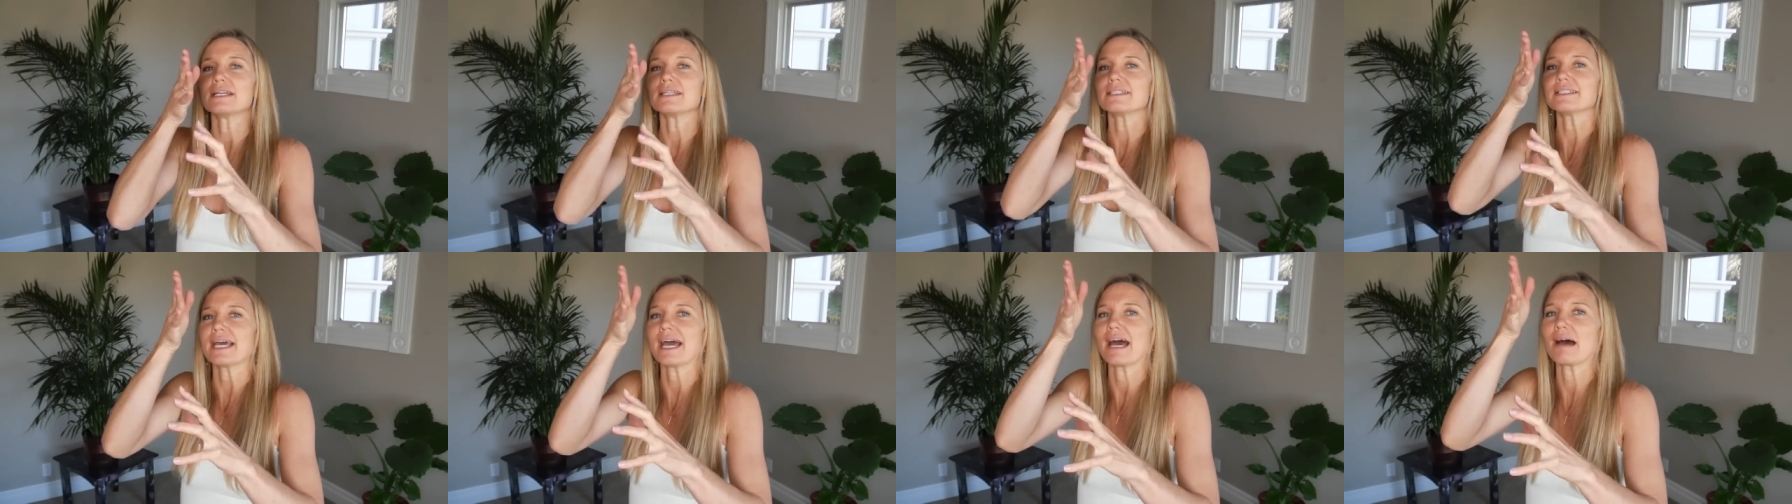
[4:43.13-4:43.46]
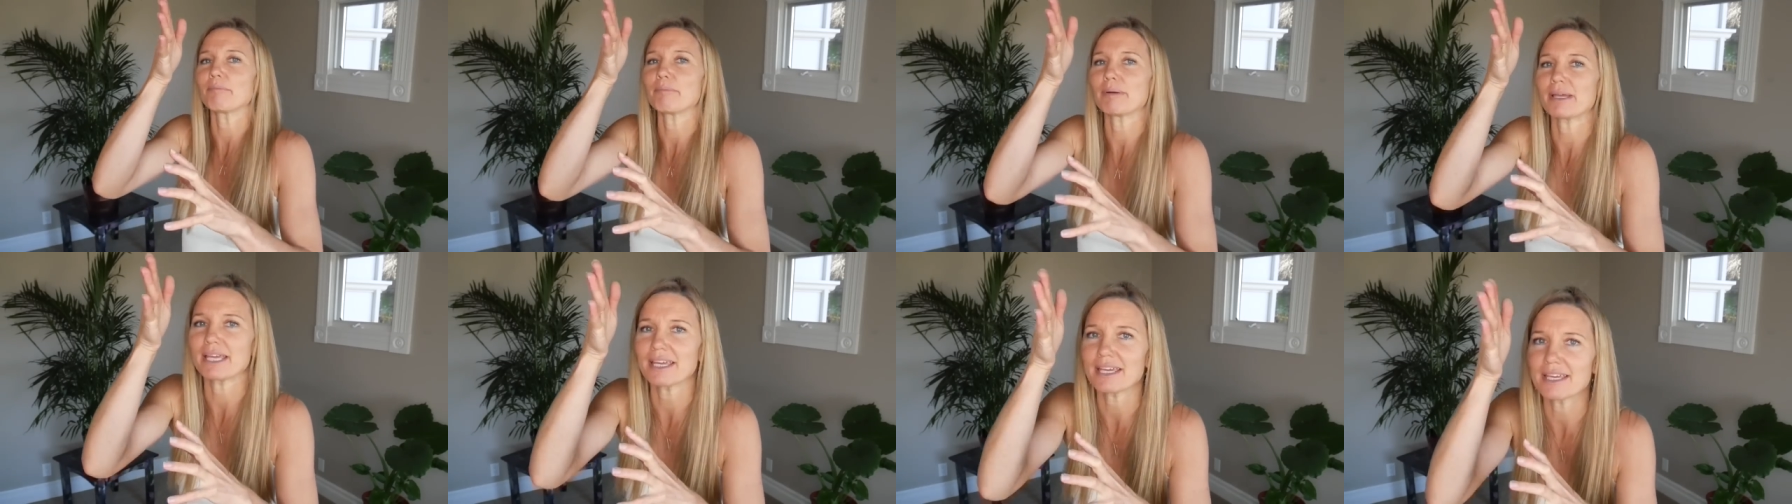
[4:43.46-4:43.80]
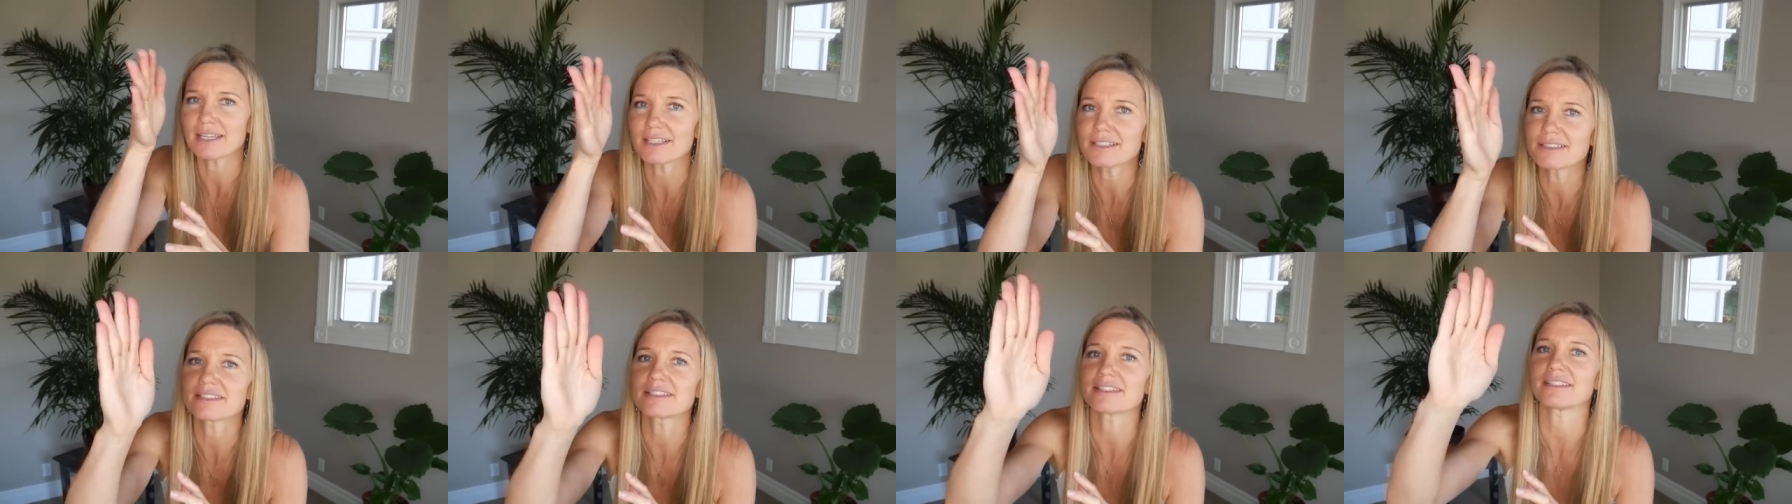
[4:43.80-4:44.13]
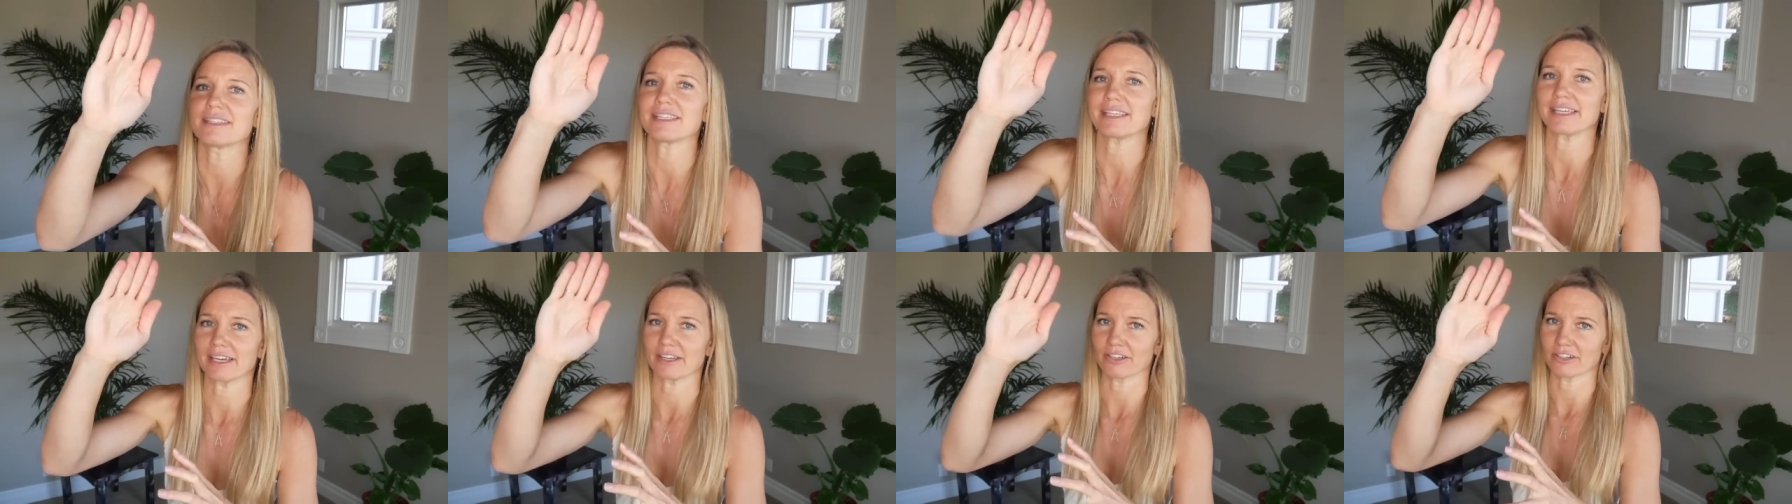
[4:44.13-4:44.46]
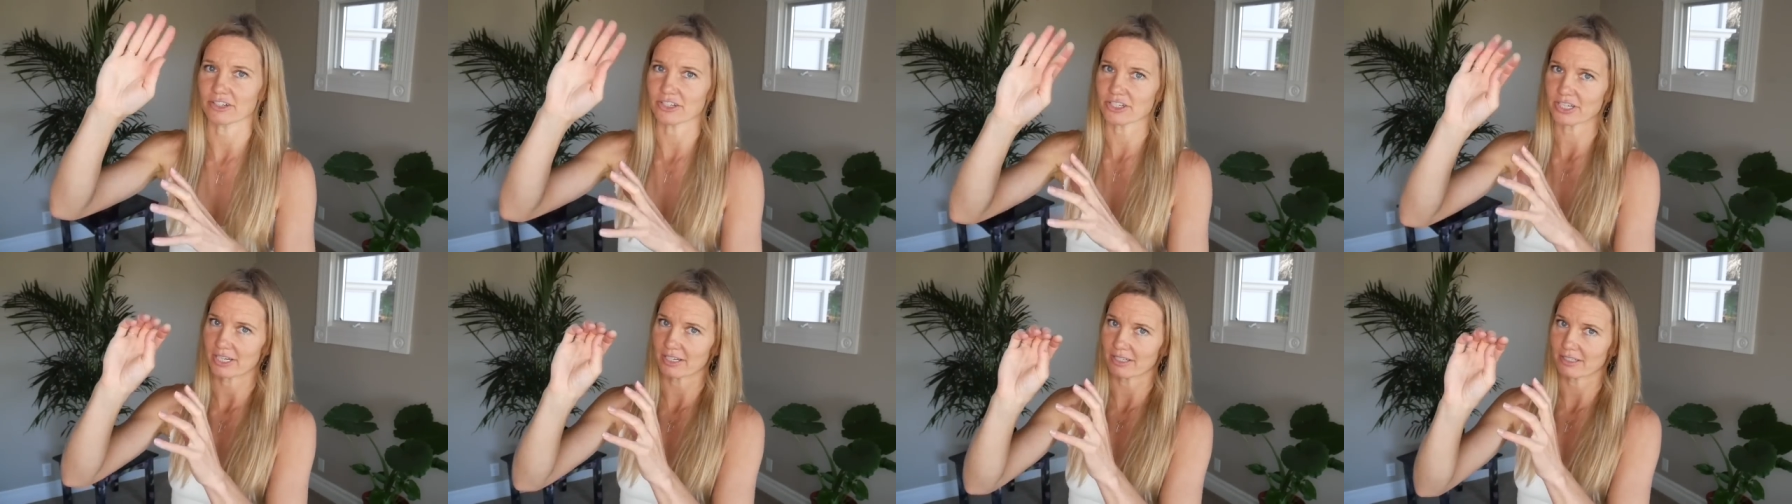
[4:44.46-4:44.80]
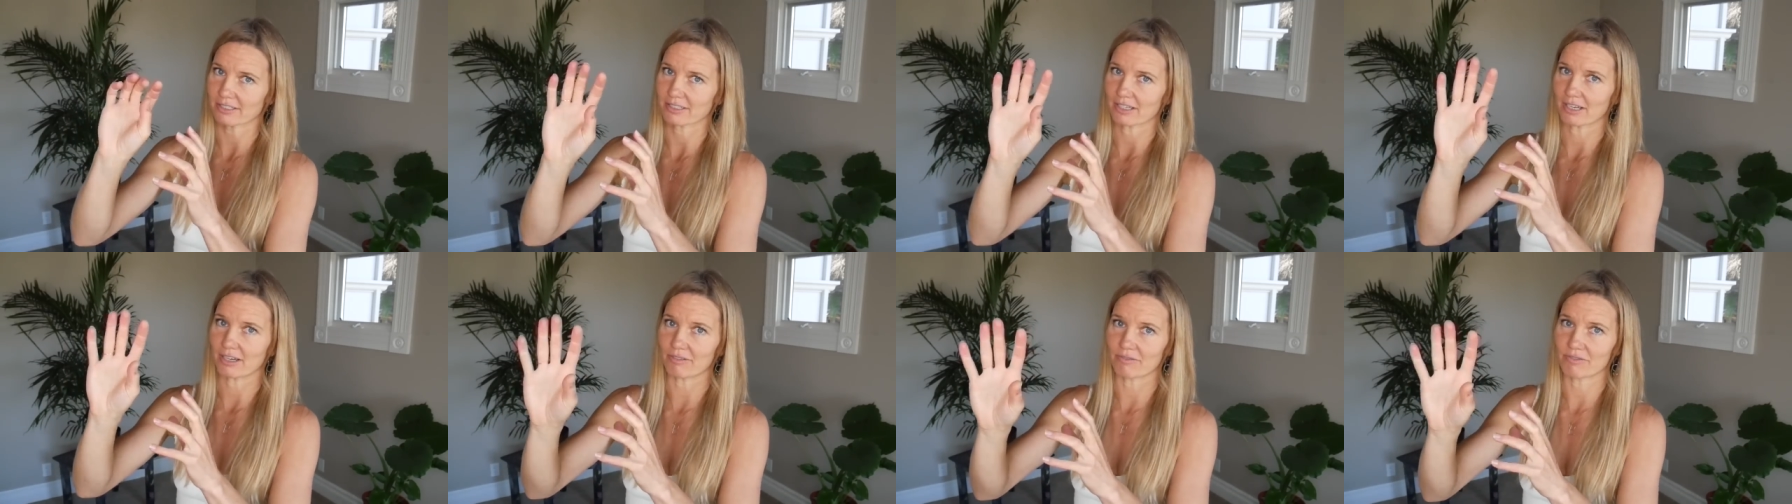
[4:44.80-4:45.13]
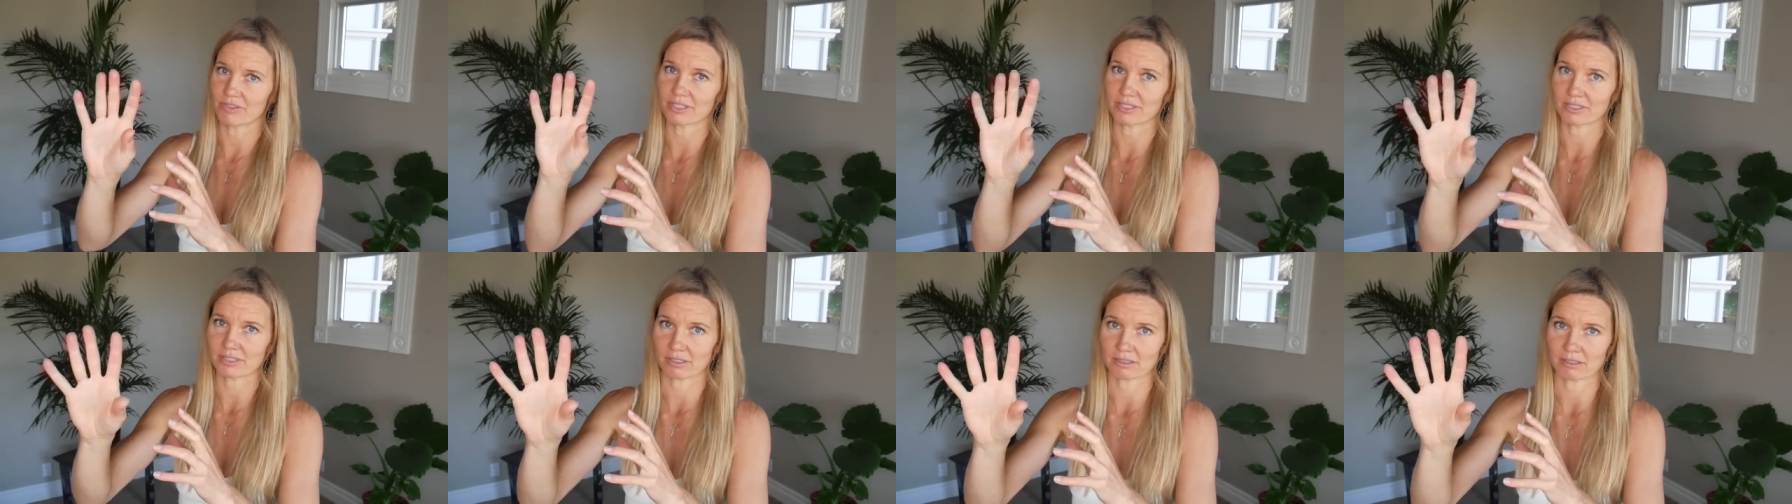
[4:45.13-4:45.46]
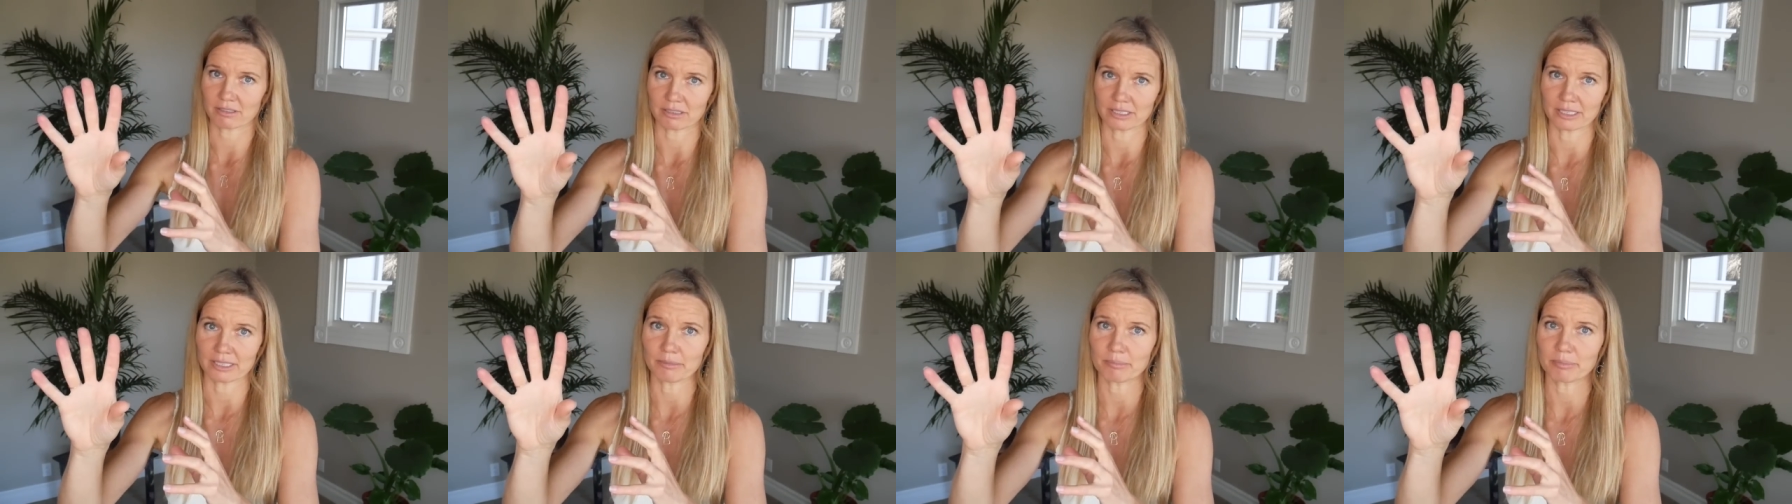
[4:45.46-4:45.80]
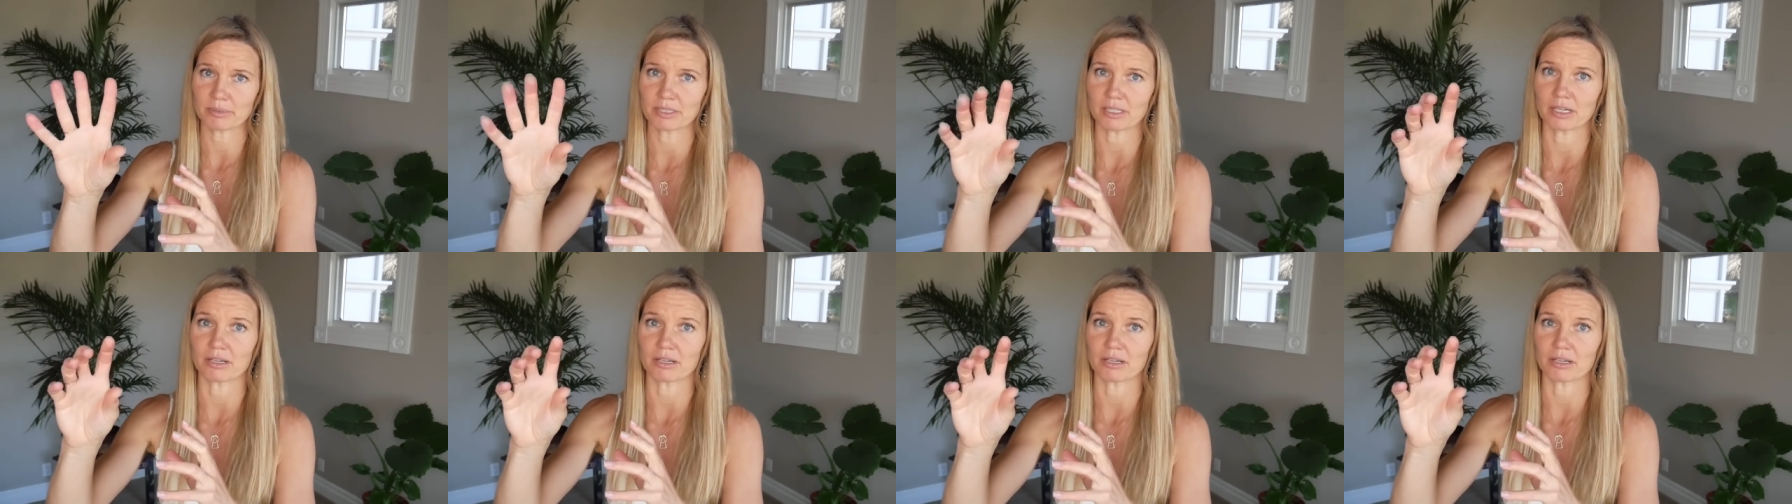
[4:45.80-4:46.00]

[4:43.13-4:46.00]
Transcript: tap into the energetics of this eclipse,